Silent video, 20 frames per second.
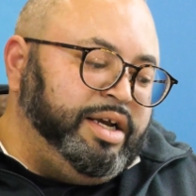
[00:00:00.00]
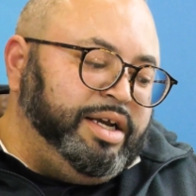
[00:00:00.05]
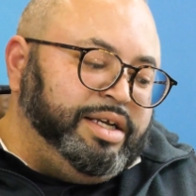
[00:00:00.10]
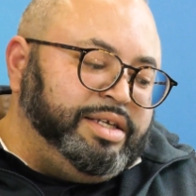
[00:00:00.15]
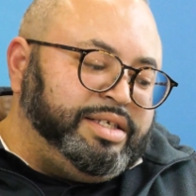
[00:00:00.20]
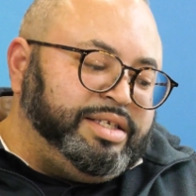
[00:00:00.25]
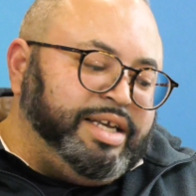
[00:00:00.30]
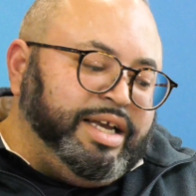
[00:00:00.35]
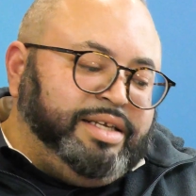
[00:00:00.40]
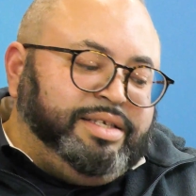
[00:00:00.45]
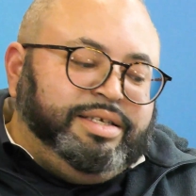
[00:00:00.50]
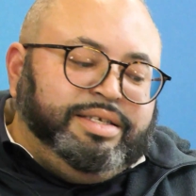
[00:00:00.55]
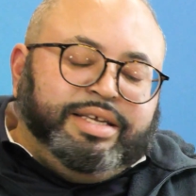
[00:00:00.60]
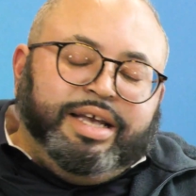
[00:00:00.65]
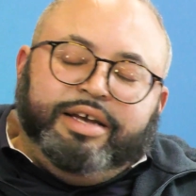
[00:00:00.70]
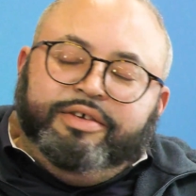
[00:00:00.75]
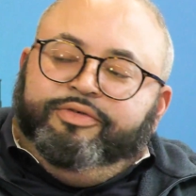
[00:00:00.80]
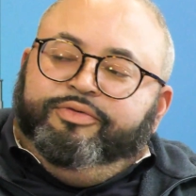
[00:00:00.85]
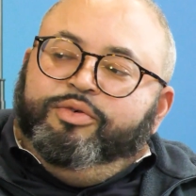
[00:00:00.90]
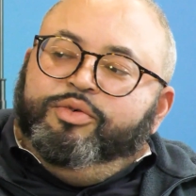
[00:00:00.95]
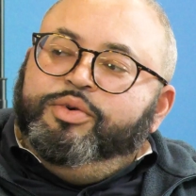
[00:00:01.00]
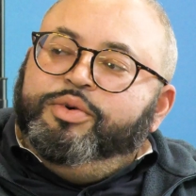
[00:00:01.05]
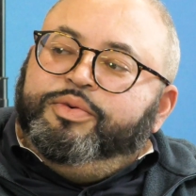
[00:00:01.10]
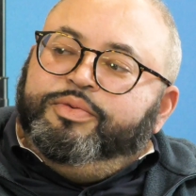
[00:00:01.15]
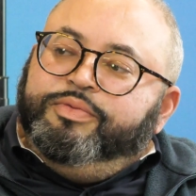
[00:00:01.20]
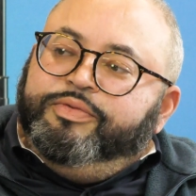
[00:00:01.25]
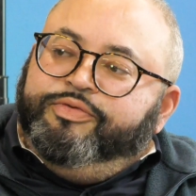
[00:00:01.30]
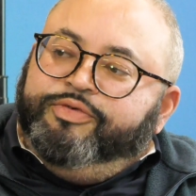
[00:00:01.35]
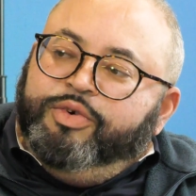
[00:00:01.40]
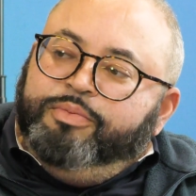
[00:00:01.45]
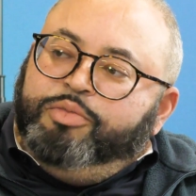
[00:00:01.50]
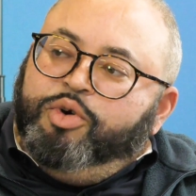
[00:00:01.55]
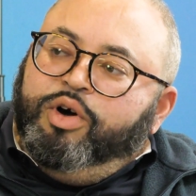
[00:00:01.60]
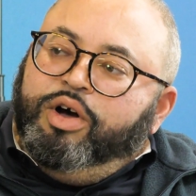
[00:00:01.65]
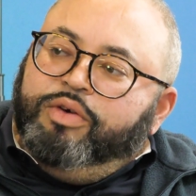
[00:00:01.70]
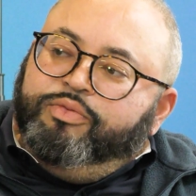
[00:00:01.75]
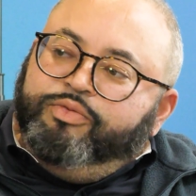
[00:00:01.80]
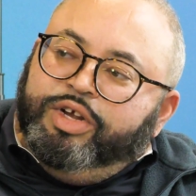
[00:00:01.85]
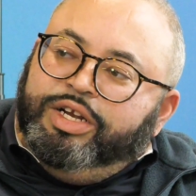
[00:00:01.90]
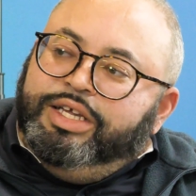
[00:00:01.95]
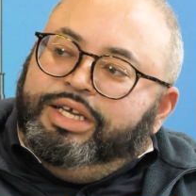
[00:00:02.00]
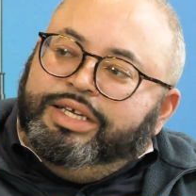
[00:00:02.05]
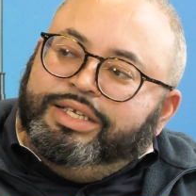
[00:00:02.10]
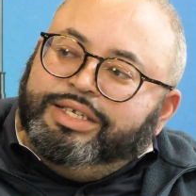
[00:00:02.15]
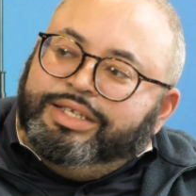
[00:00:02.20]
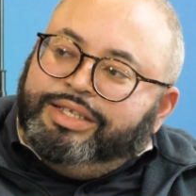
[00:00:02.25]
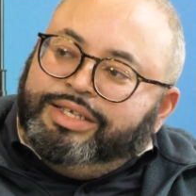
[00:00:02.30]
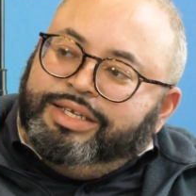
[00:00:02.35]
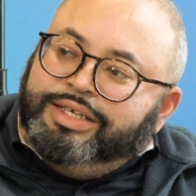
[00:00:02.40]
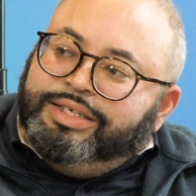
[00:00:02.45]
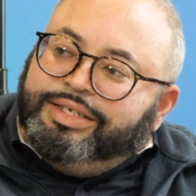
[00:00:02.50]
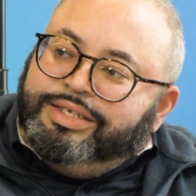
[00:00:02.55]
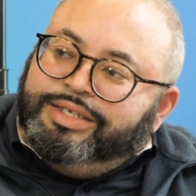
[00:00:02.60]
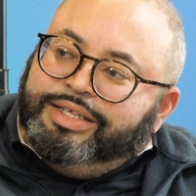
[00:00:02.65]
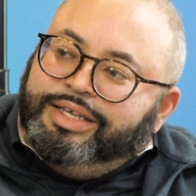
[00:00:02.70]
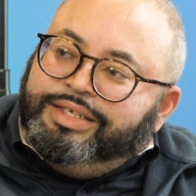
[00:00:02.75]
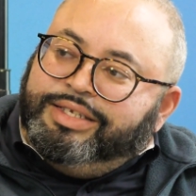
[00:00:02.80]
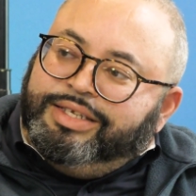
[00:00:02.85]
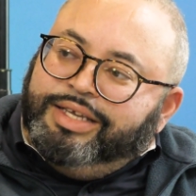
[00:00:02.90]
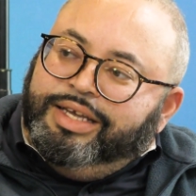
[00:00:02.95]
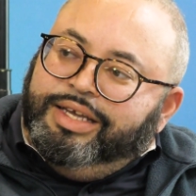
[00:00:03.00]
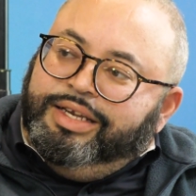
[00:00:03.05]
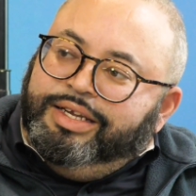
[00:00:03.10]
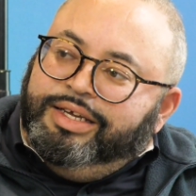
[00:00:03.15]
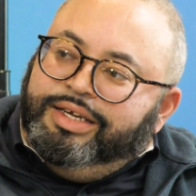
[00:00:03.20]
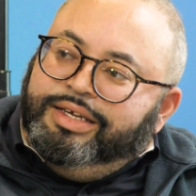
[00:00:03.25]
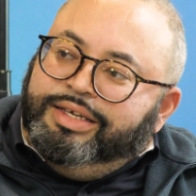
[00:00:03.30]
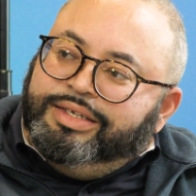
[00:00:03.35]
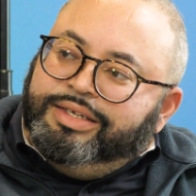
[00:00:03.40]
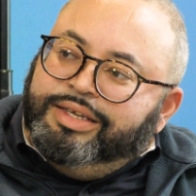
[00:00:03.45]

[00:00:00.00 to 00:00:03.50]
Is Texas high school football really as intense as they say it is?